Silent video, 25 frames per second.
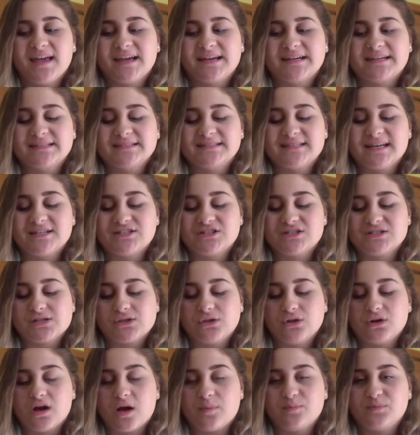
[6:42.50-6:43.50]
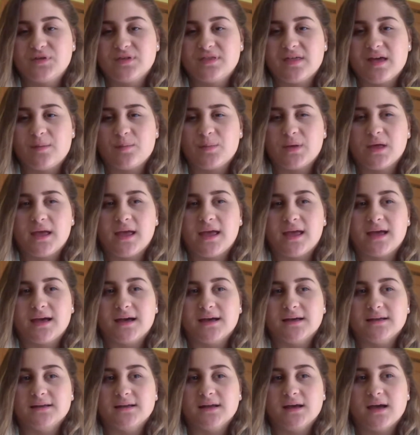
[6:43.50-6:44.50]
and I just look up to them
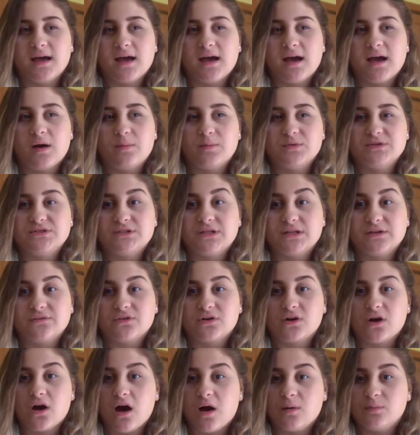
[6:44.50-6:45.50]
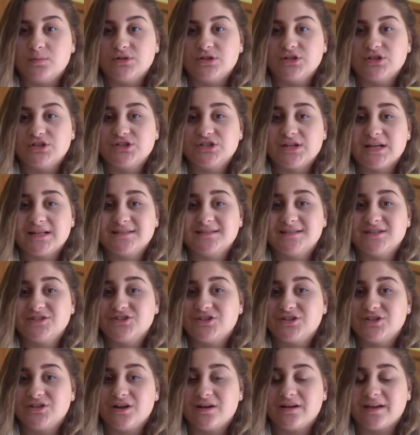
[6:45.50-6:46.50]
and how much they've accomplished at
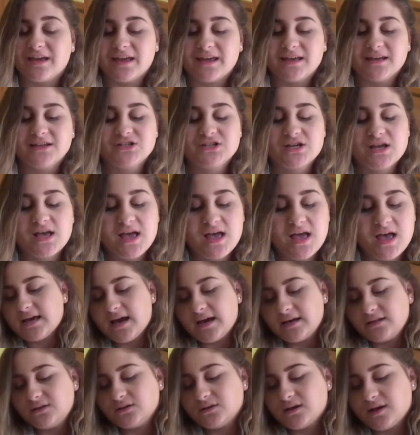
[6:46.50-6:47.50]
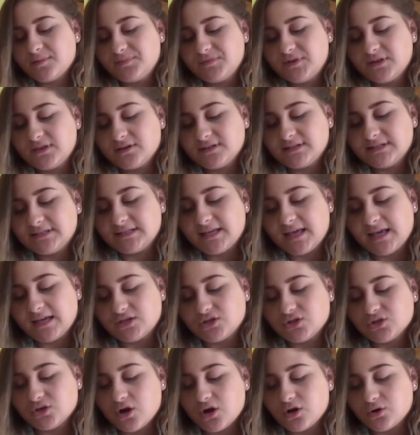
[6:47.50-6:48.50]
such a young age. Yeah, I look up to their
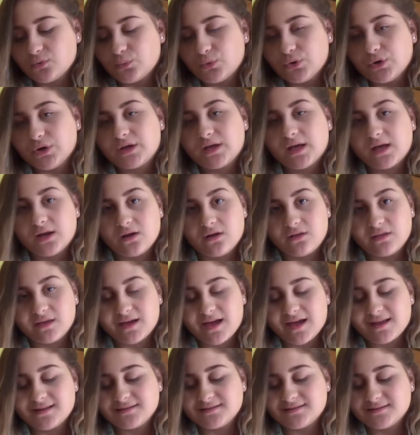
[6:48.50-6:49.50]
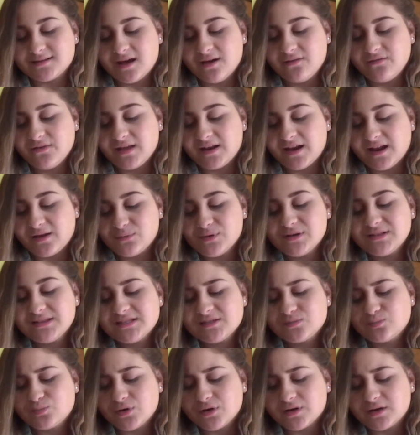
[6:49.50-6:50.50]
dedication, hard work, and all that kind of stuff. And I read
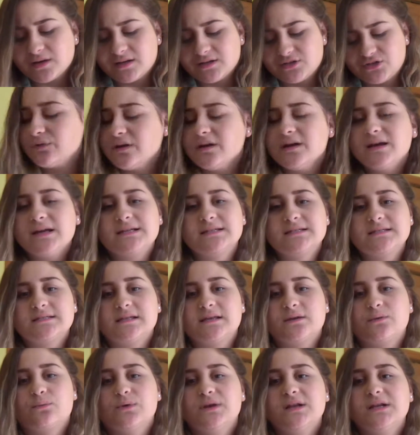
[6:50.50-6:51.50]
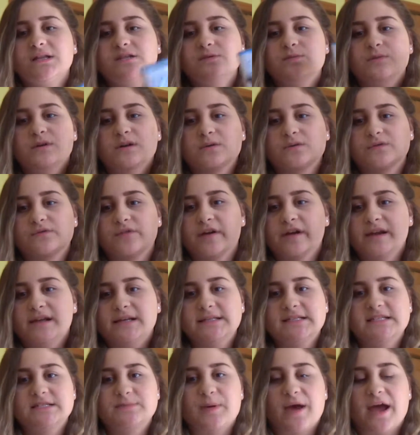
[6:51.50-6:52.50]
this book, and it's very, reading this book, it was very
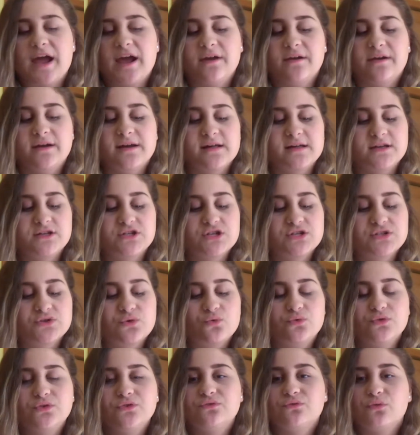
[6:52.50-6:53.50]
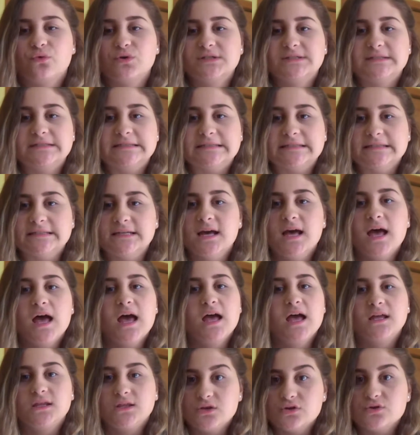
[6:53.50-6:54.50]
inspiring. Like, she's only 14
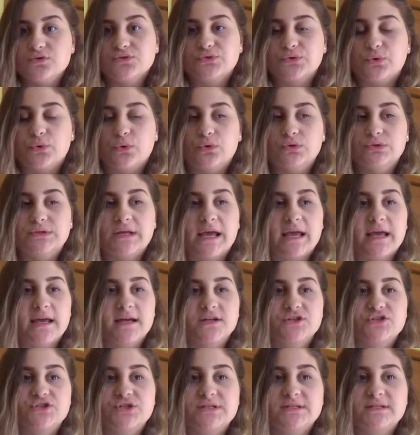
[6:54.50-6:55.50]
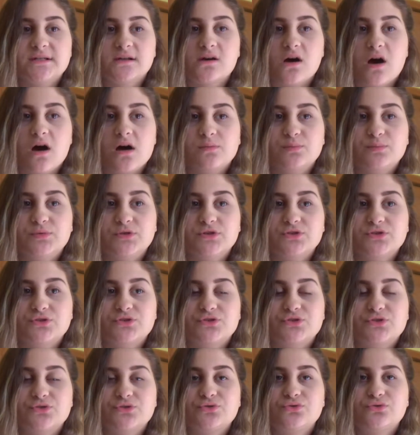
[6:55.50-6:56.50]
years old, and she's
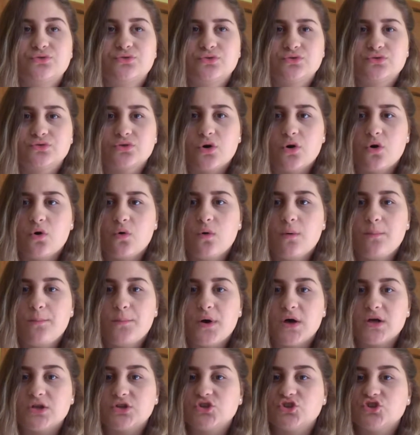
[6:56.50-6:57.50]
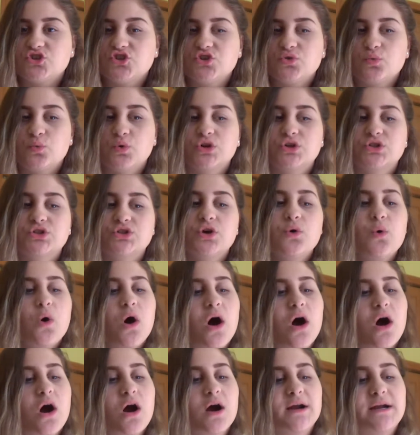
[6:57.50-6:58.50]
accomplished so much, and she worked so
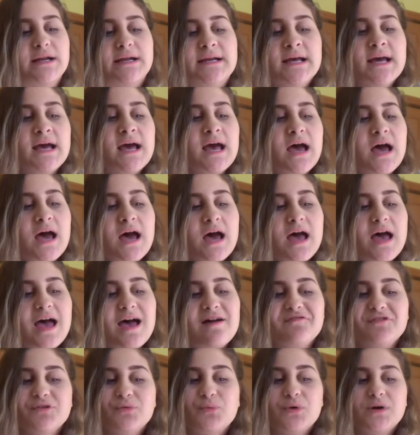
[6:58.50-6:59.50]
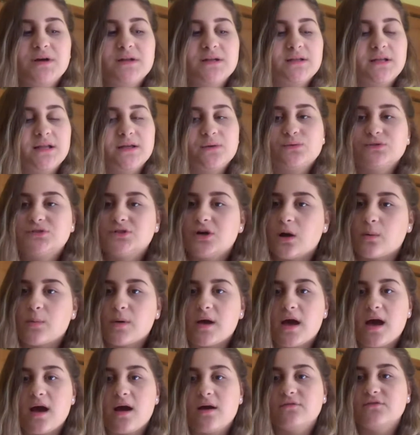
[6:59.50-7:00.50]
hard, and everyone, would talk
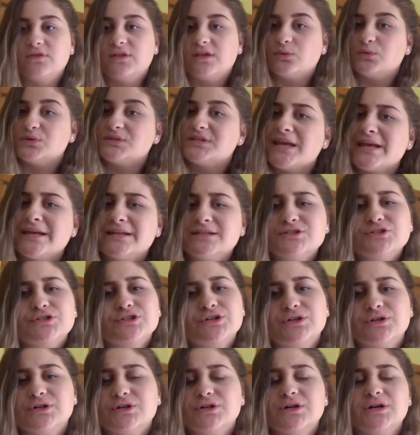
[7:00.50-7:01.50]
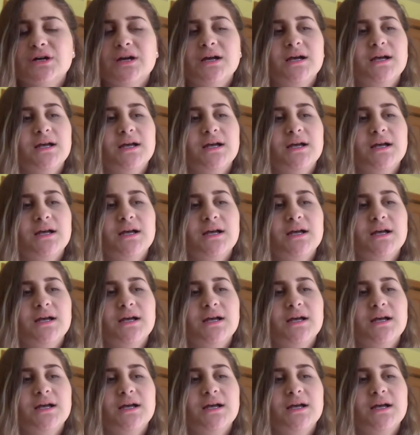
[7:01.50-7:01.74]
about how everything was handed to her,